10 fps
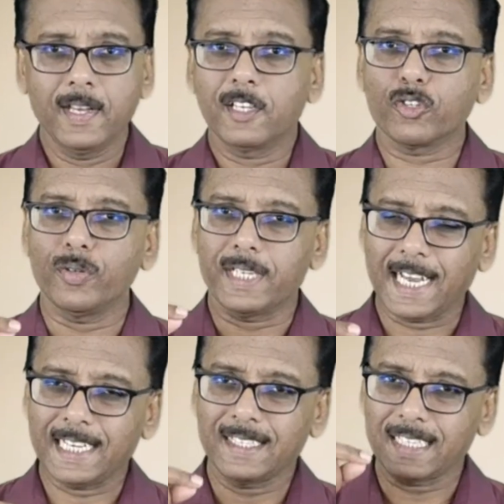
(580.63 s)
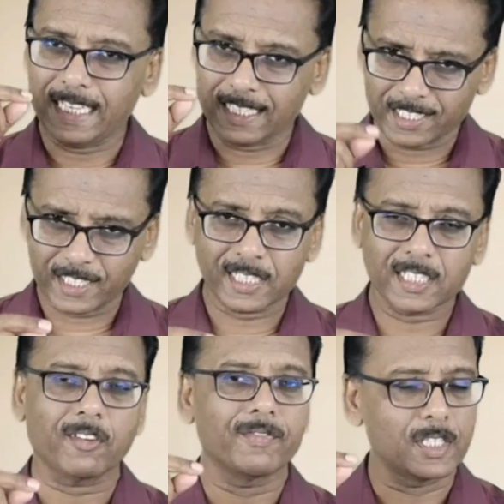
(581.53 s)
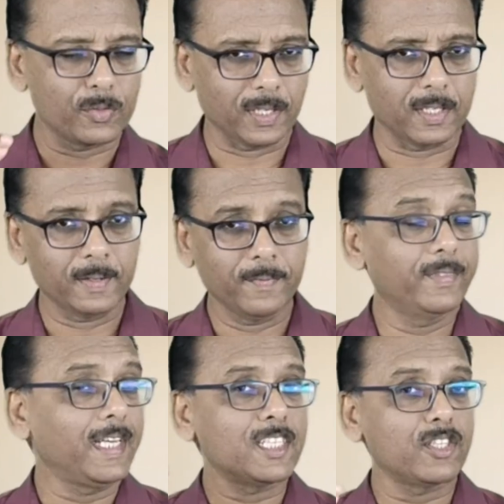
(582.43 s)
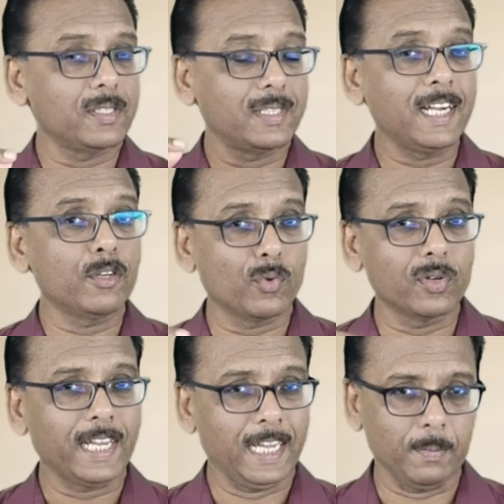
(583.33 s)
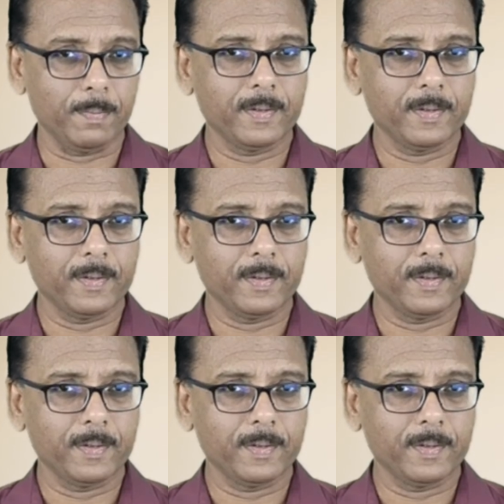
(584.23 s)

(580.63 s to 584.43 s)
So it has the instinct of this world. That won't help